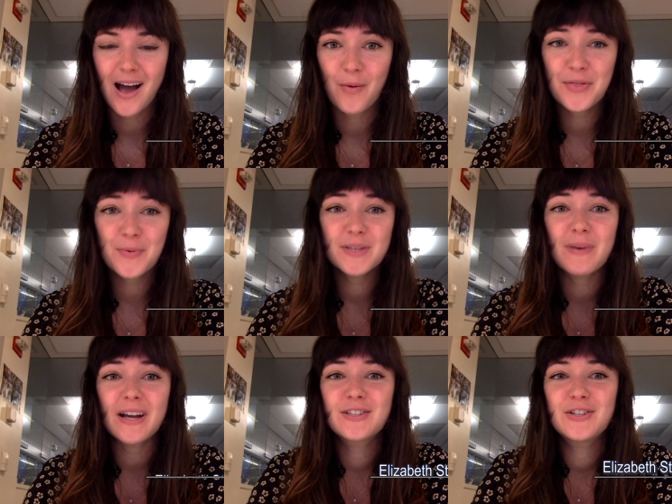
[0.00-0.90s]
Uh, with
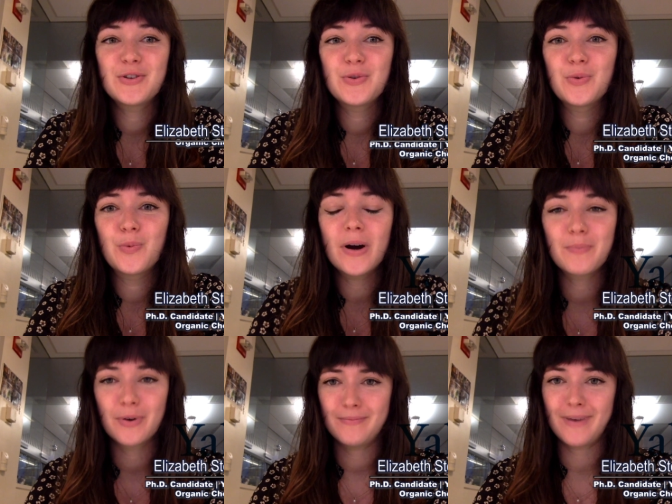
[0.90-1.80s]
respect to
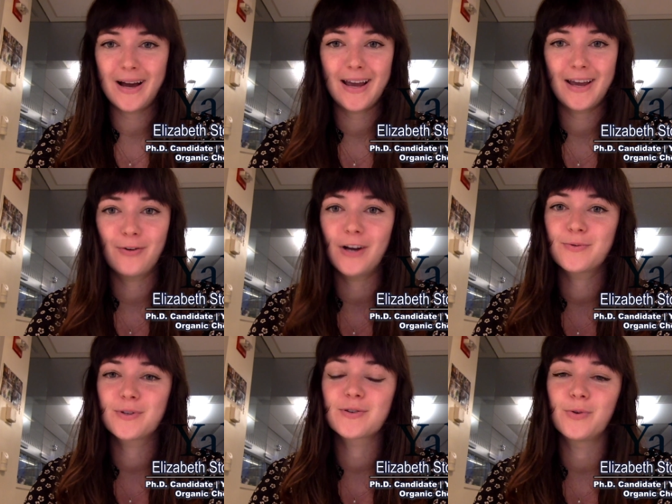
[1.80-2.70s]
what put my
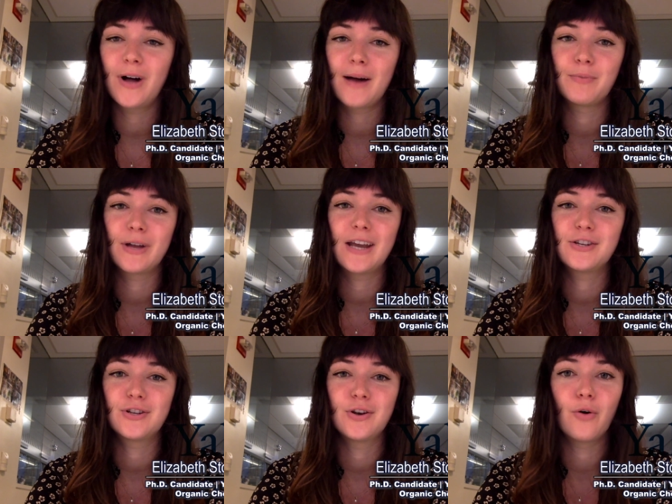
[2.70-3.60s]
graduate school
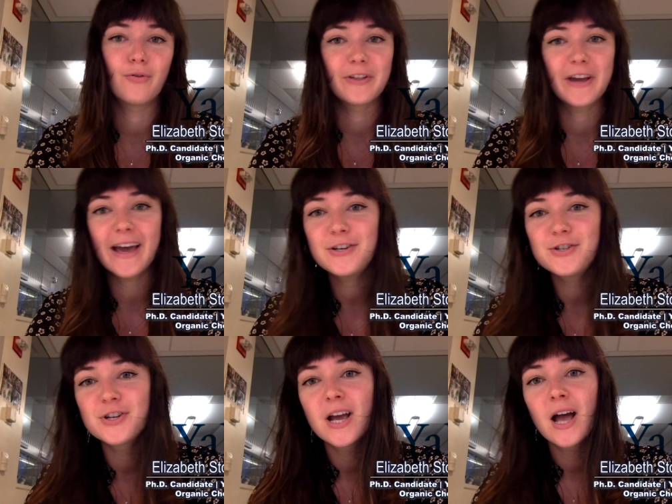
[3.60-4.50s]
application over the
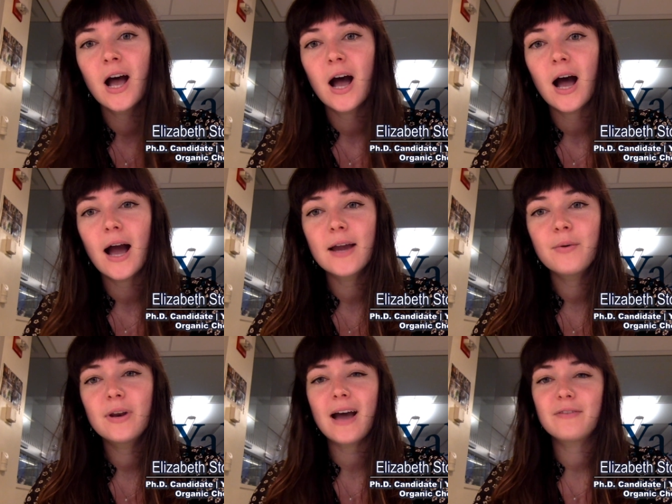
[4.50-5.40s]
edge,
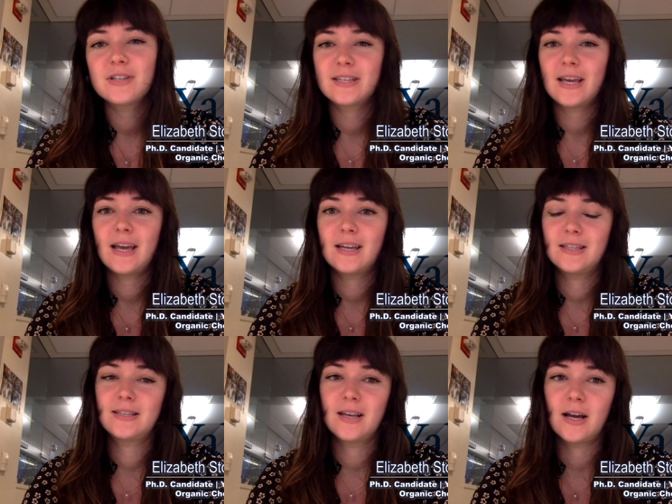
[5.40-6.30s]
I would have to say
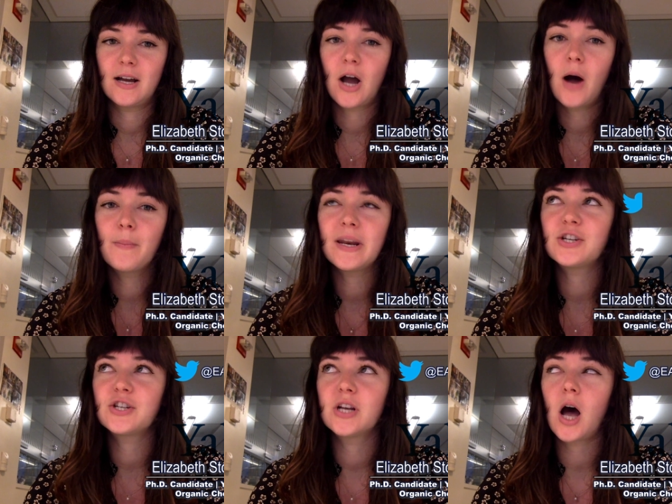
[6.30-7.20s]
it's a
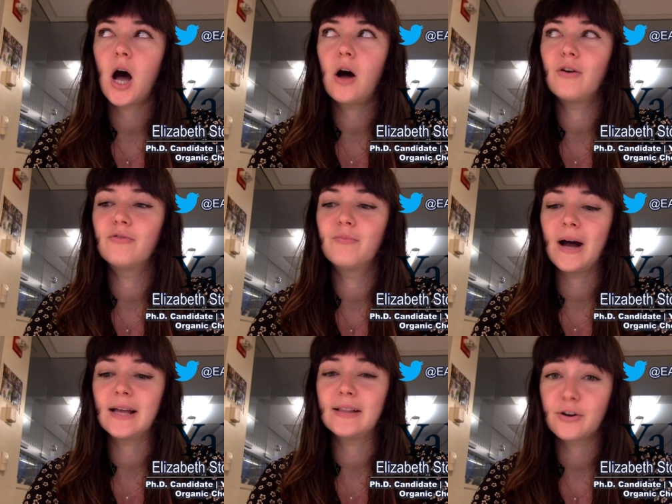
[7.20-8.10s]
combination of
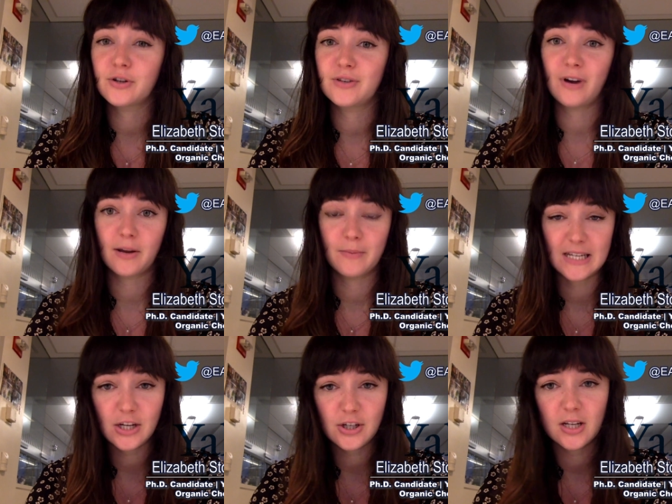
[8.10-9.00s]
my letters of
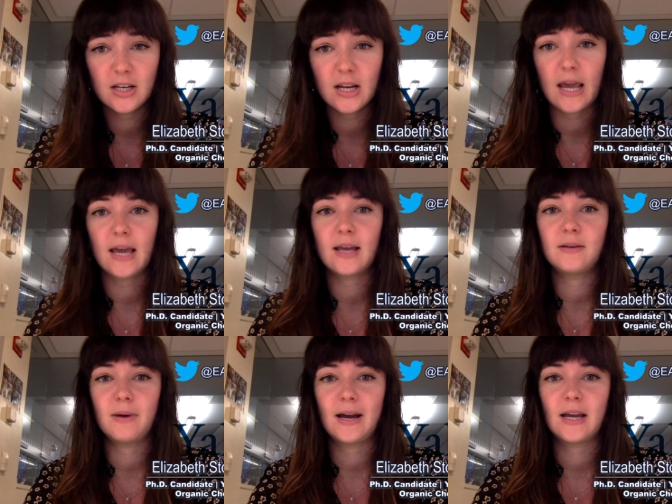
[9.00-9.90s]
recommendation
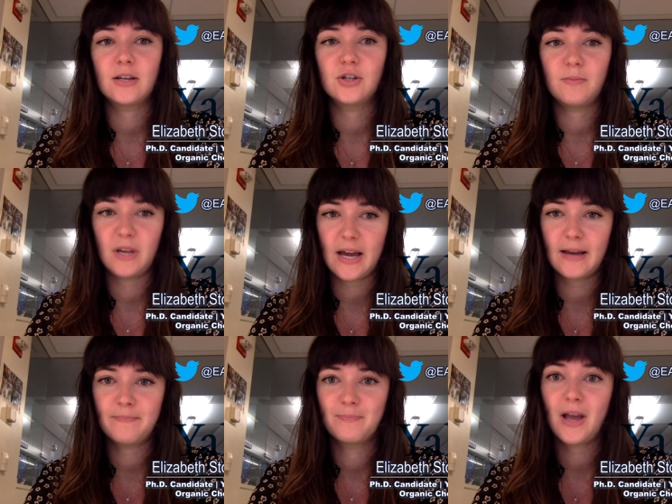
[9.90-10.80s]
and my GPA.